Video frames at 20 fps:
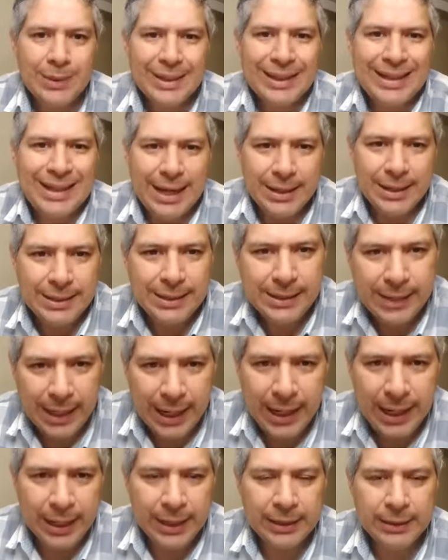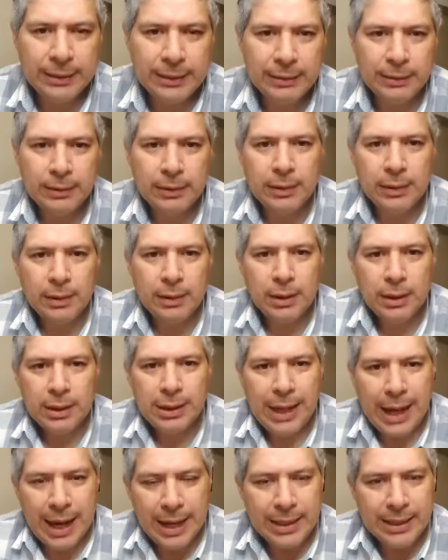Contend
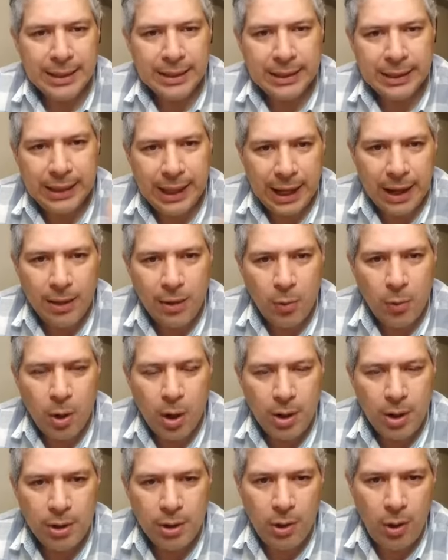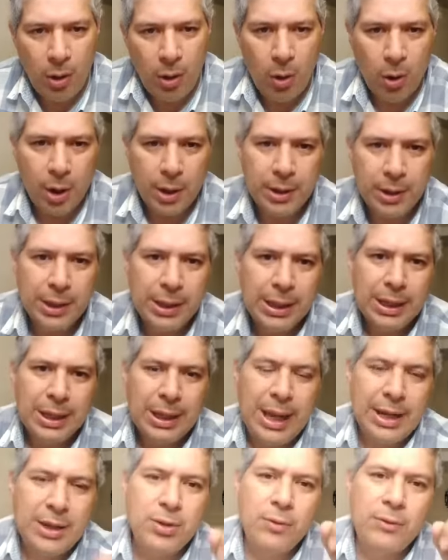and declare the word of the Lord
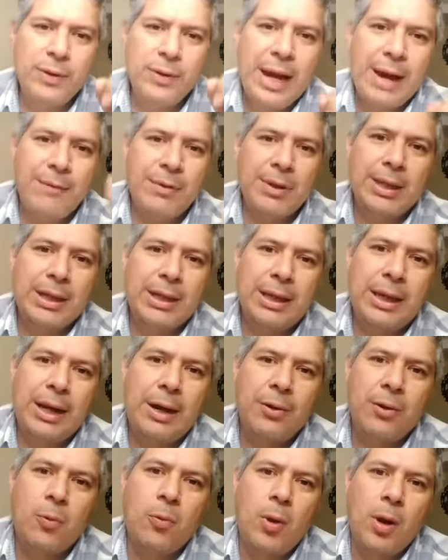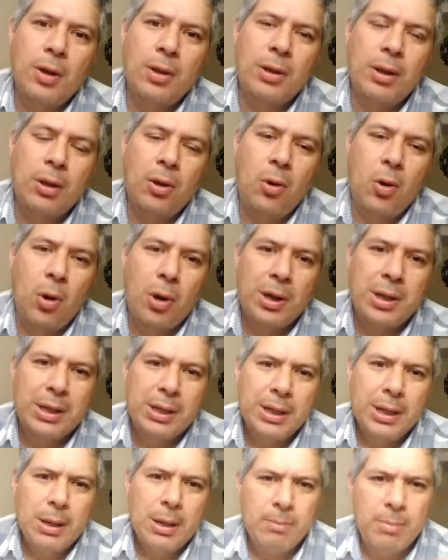like you've never declared the word of the Lord
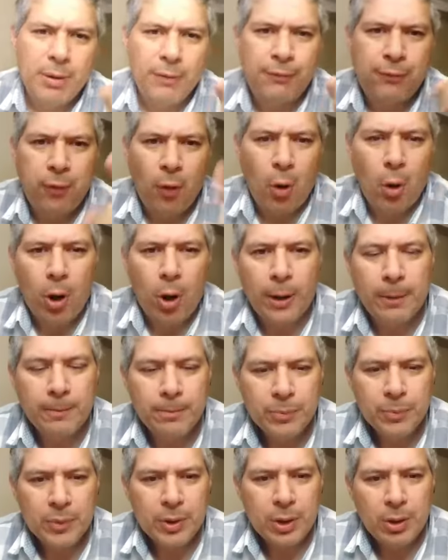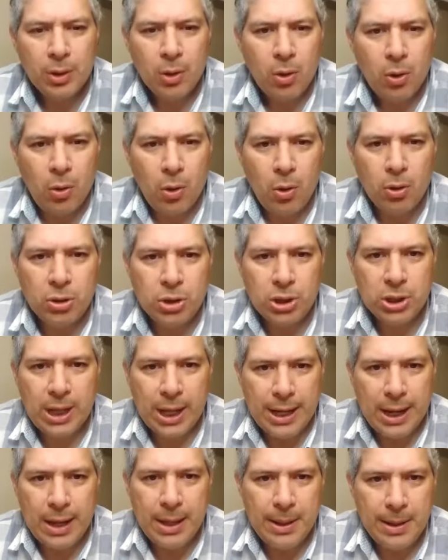before. Oh,
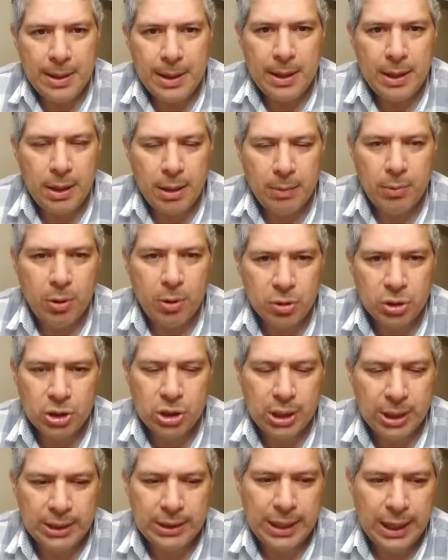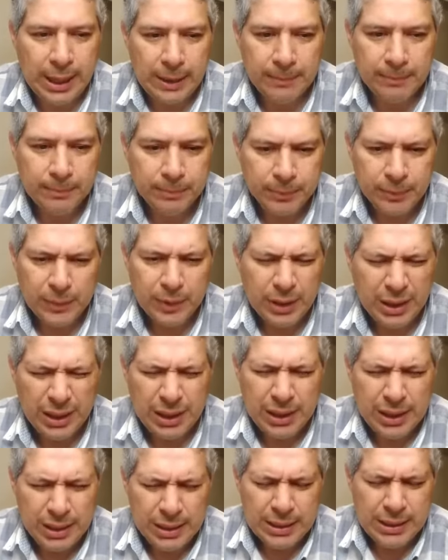shalalalalabosheti.
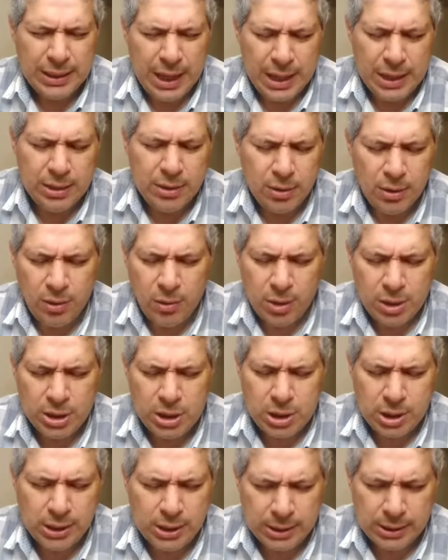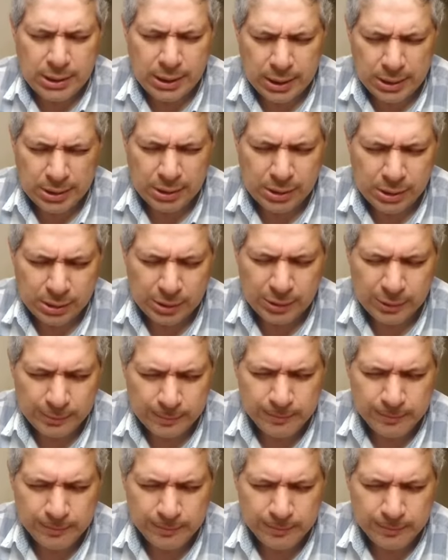Thank you, Lord Jesus.